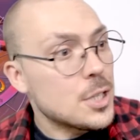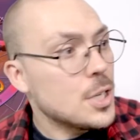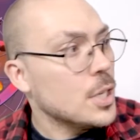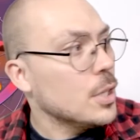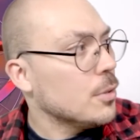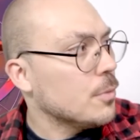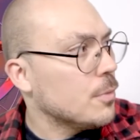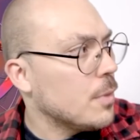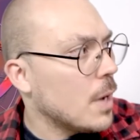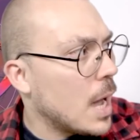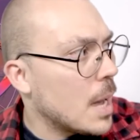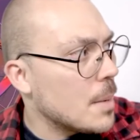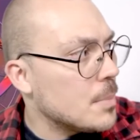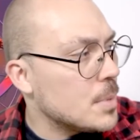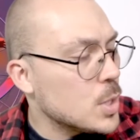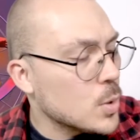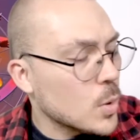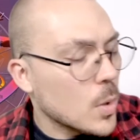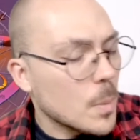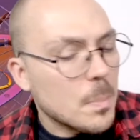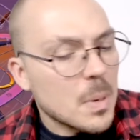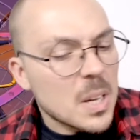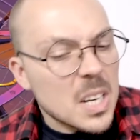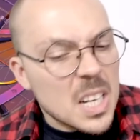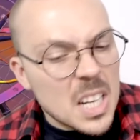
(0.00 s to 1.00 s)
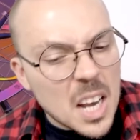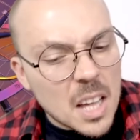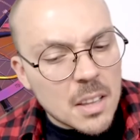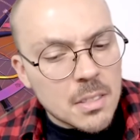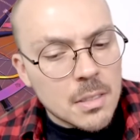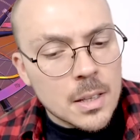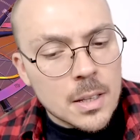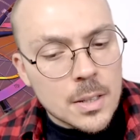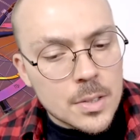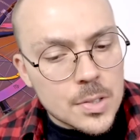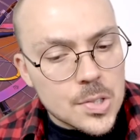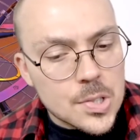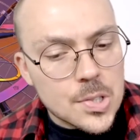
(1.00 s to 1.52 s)
a chill vibe to it, but
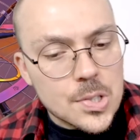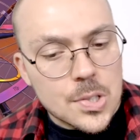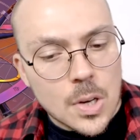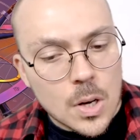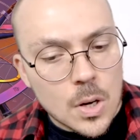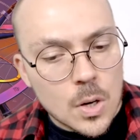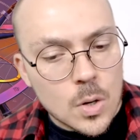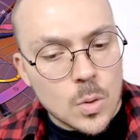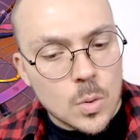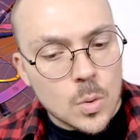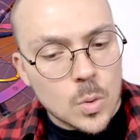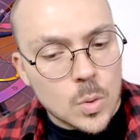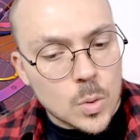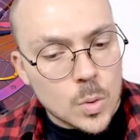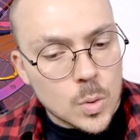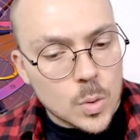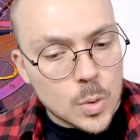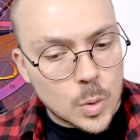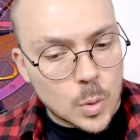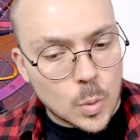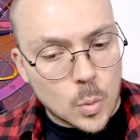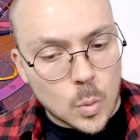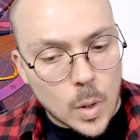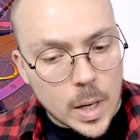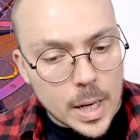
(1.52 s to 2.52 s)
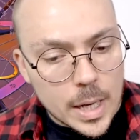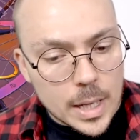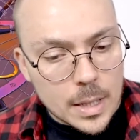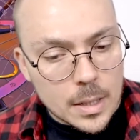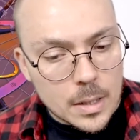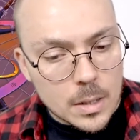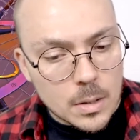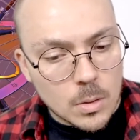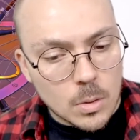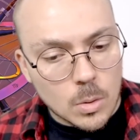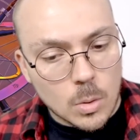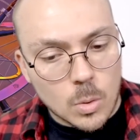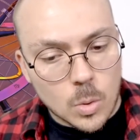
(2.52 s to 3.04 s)
nothing so
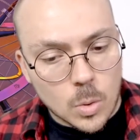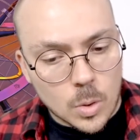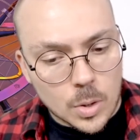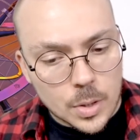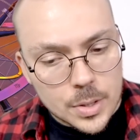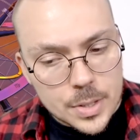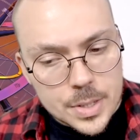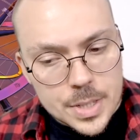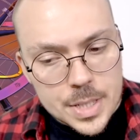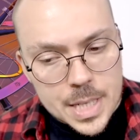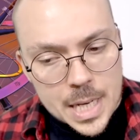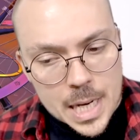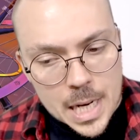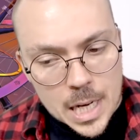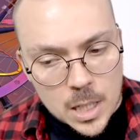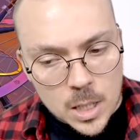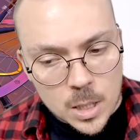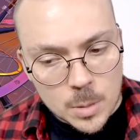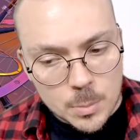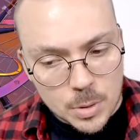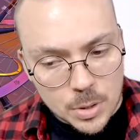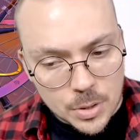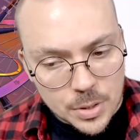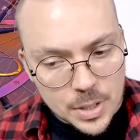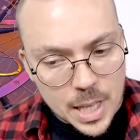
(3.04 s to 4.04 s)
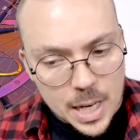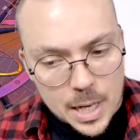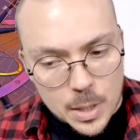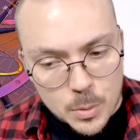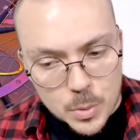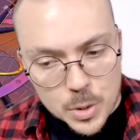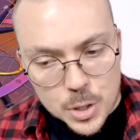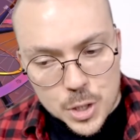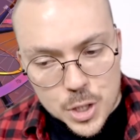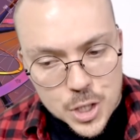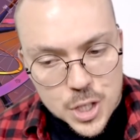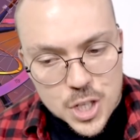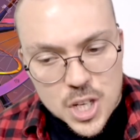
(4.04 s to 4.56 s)
great or terrible that it
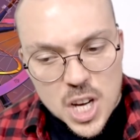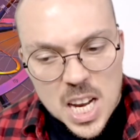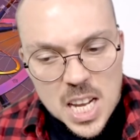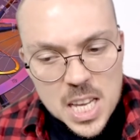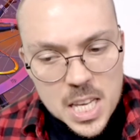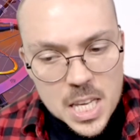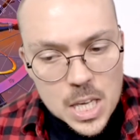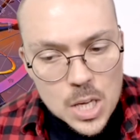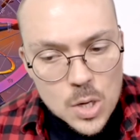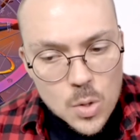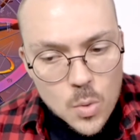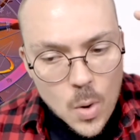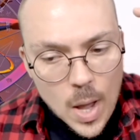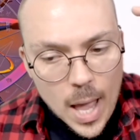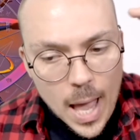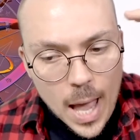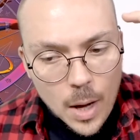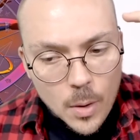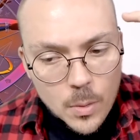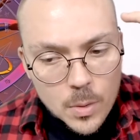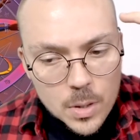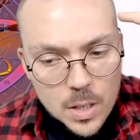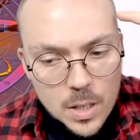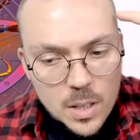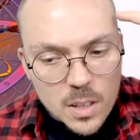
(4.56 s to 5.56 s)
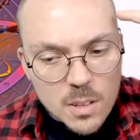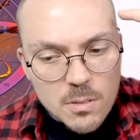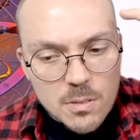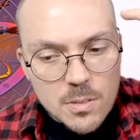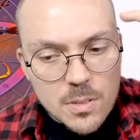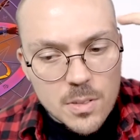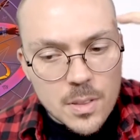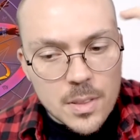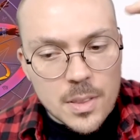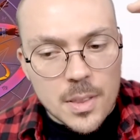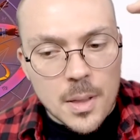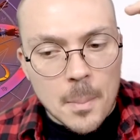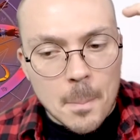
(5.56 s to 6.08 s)
would shake you out
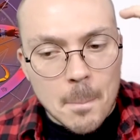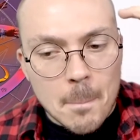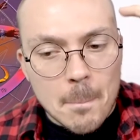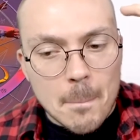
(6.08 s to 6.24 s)
of the